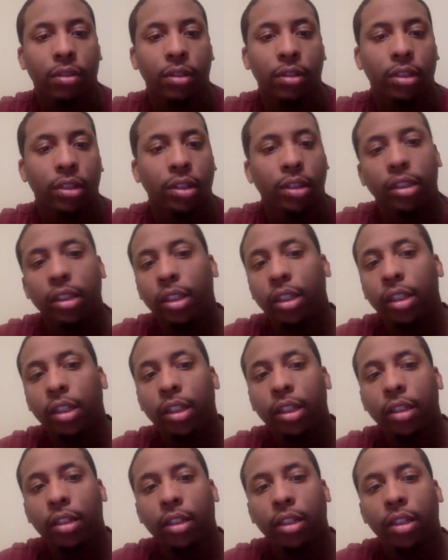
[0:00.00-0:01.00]
yeah,
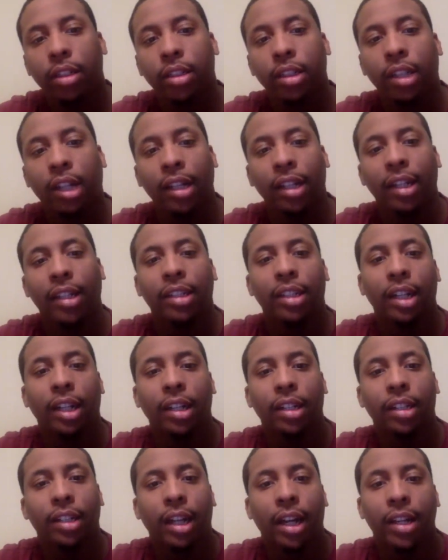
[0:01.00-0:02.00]
because I like the
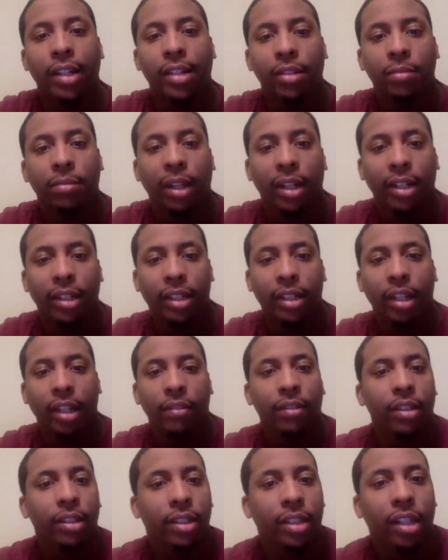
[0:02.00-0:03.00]
other guy too, Mike
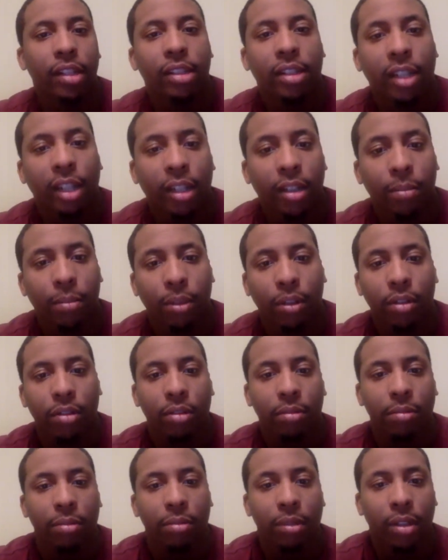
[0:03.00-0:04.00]
Davis. They share the ball
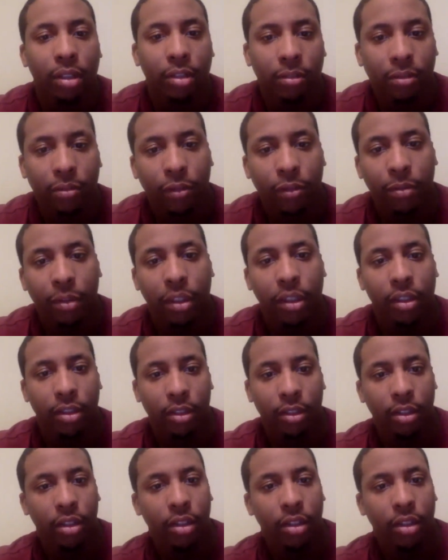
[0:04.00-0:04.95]
too much for me.